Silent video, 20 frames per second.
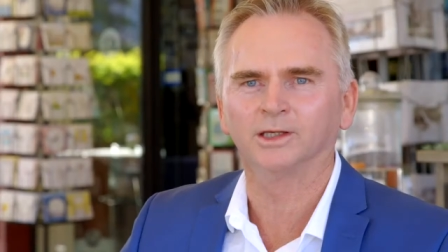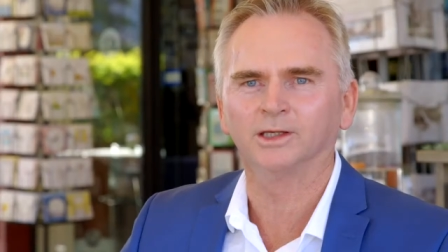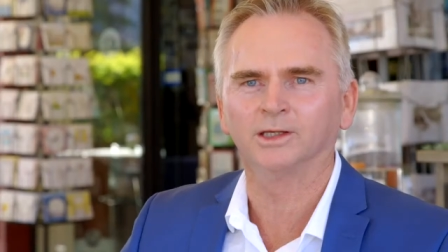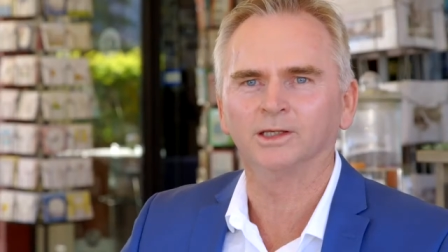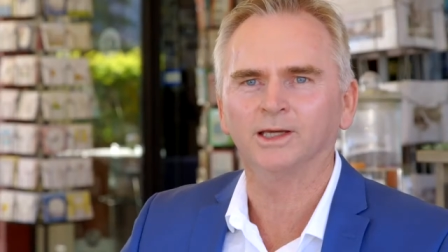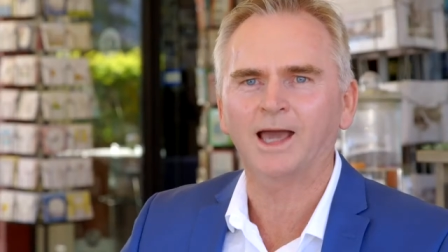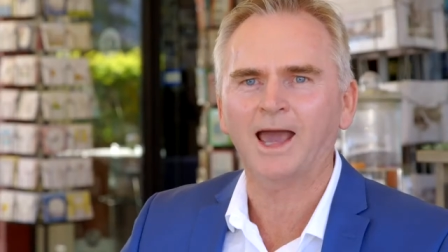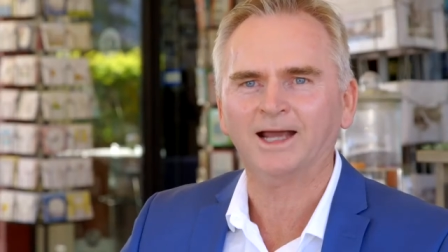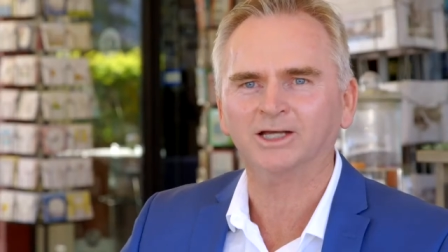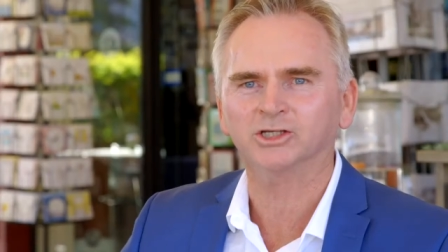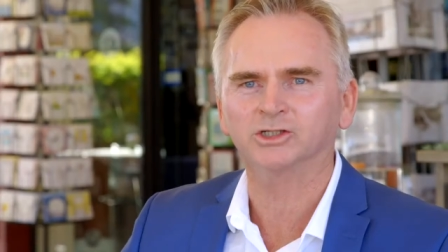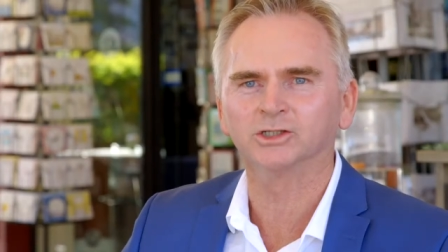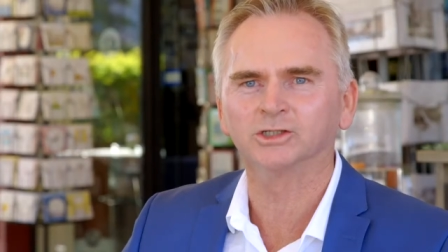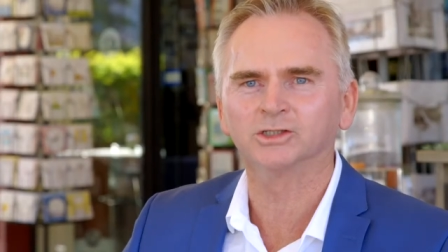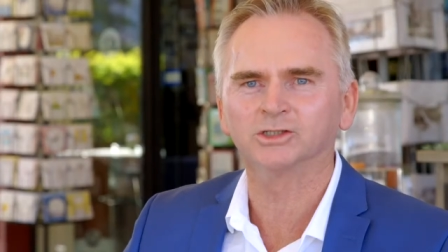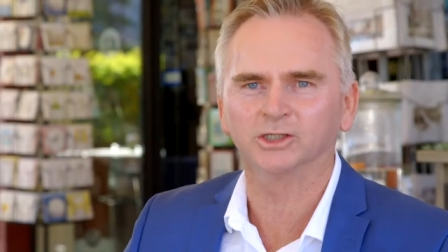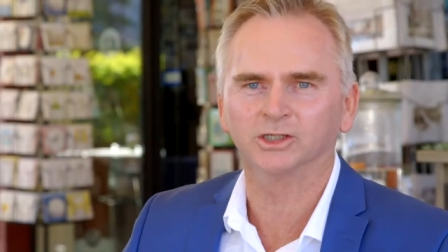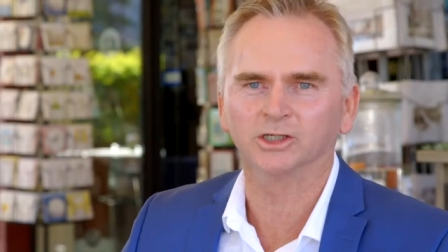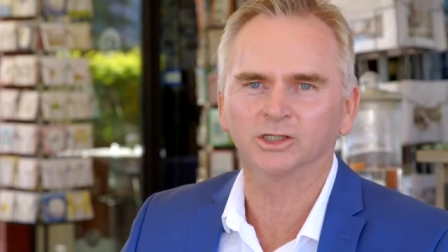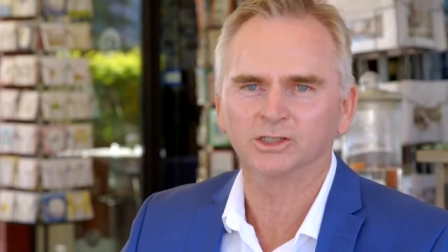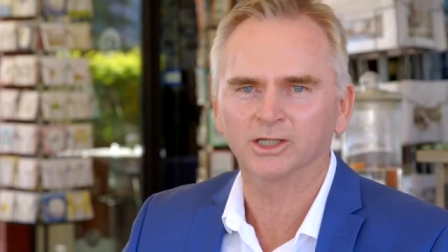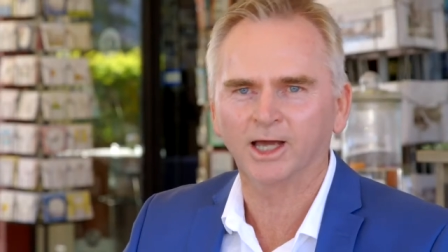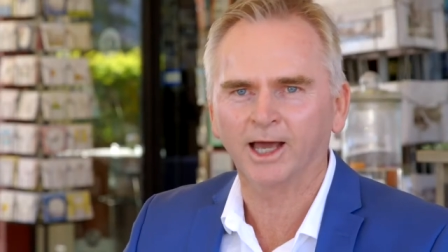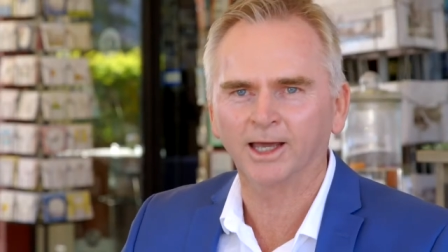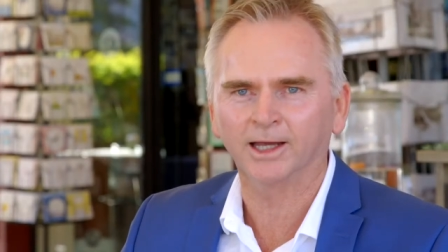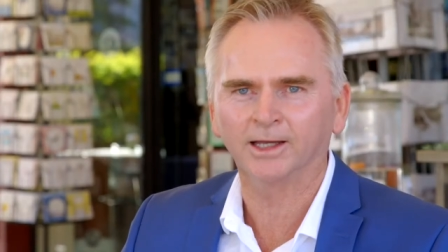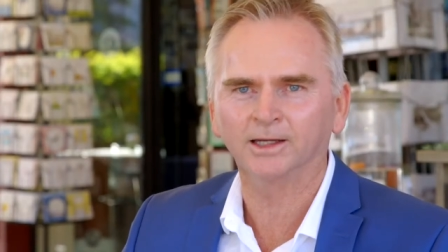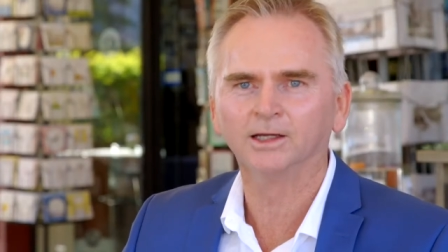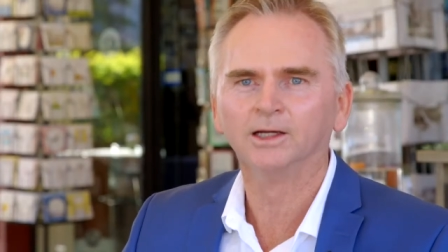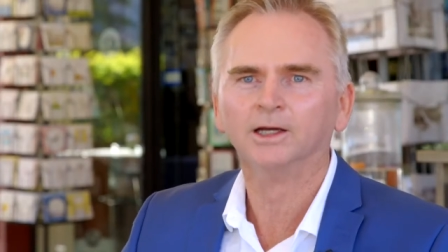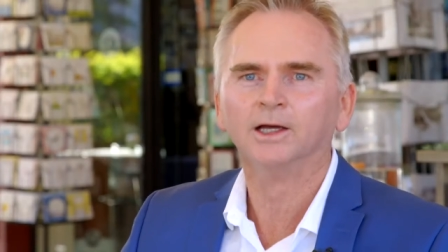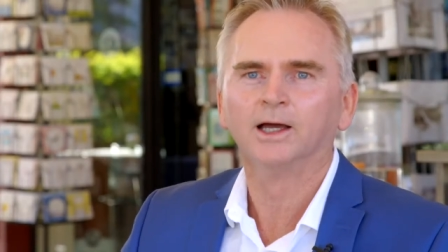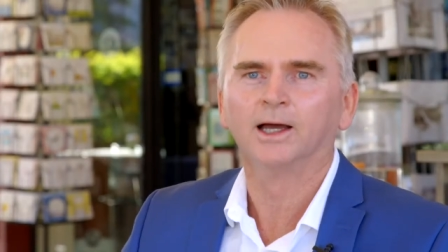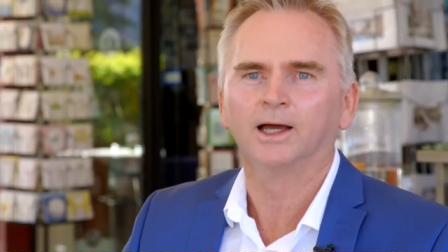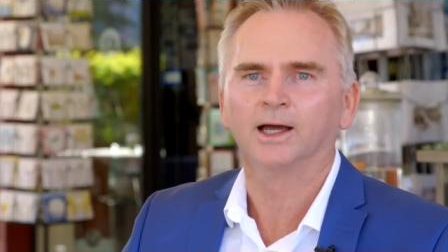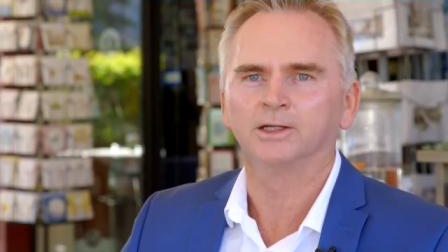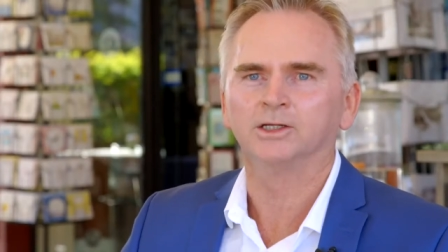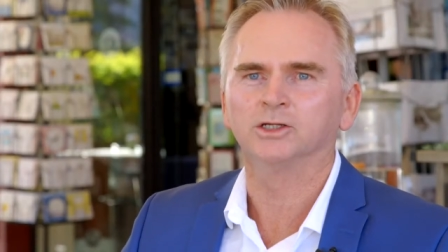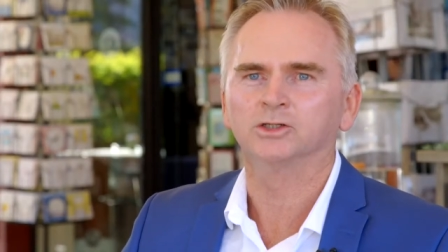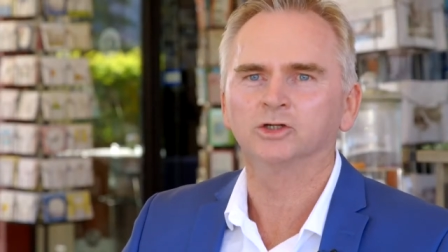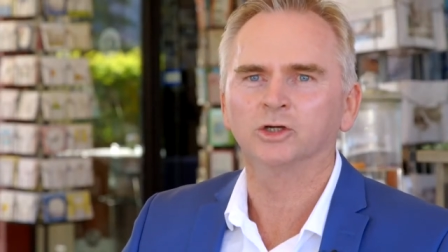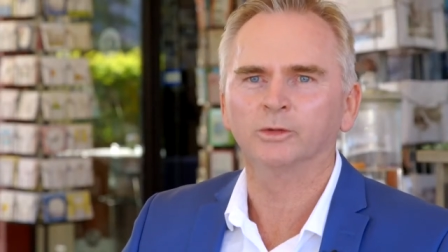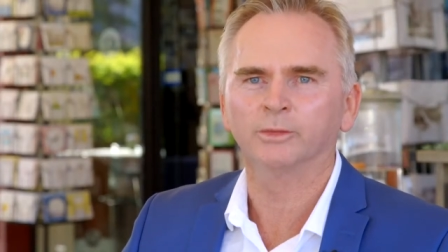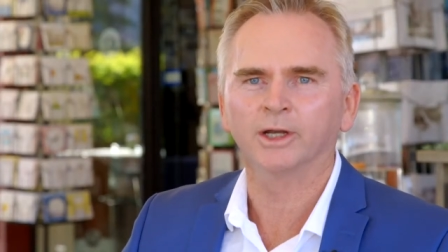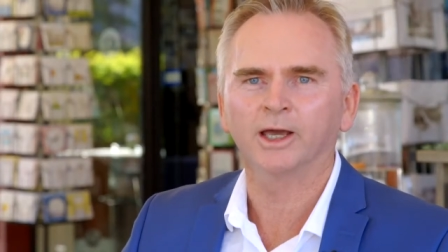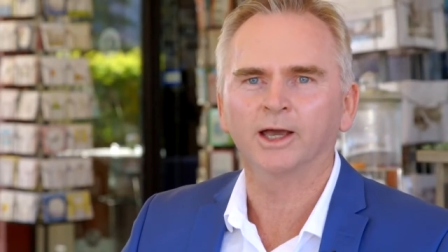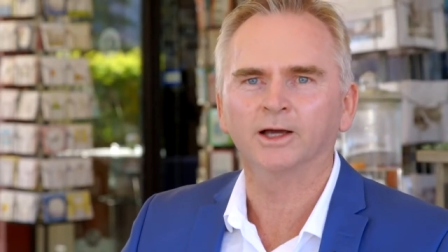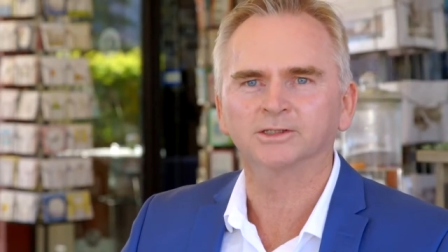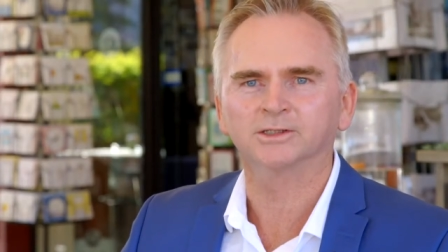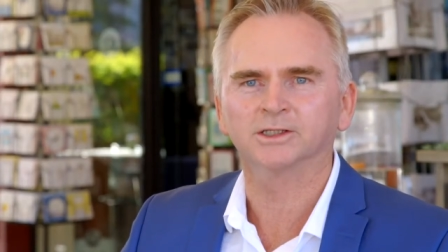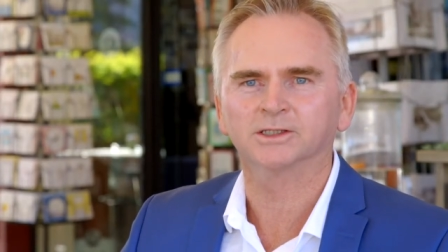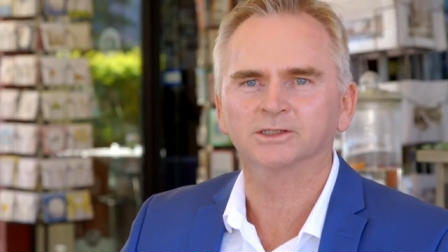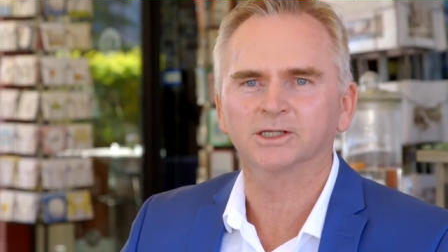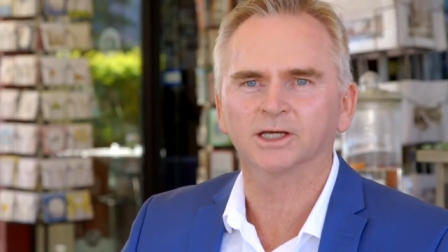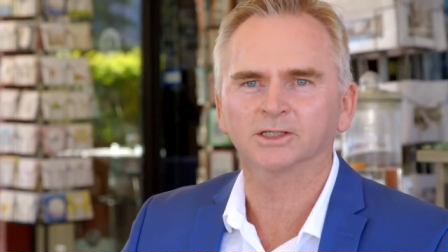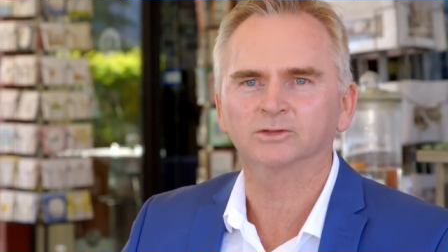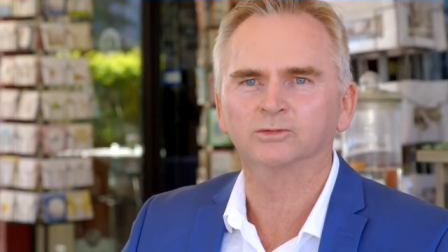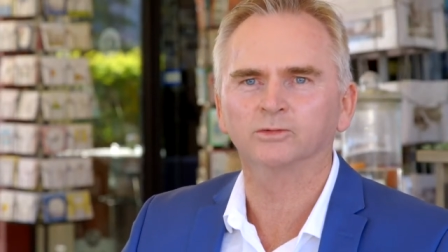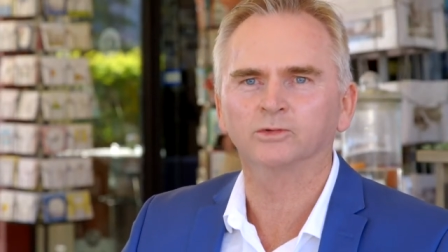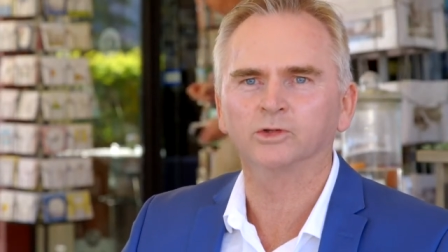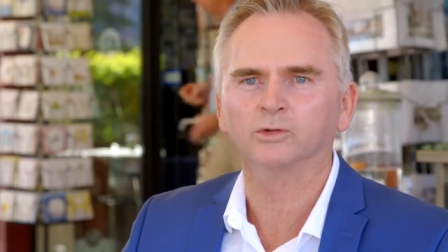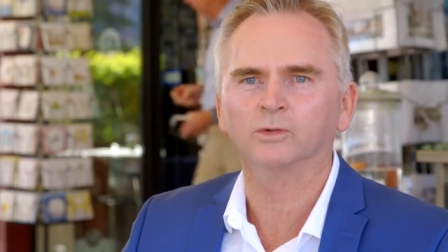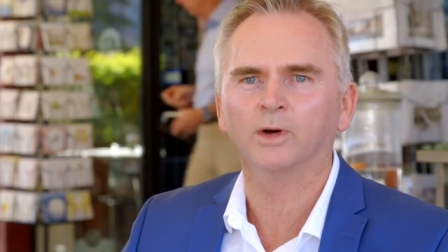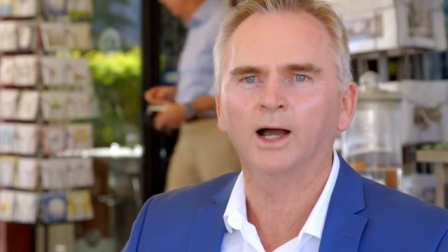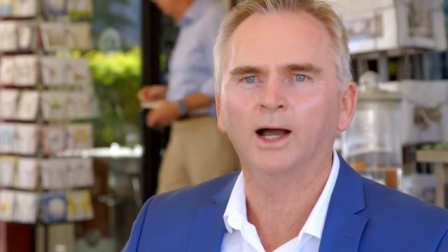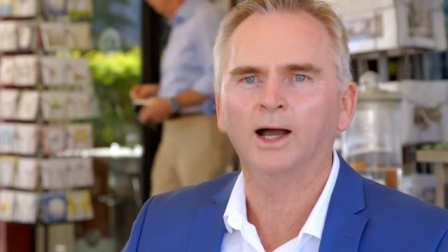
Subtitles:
The actions that you take determine how successful you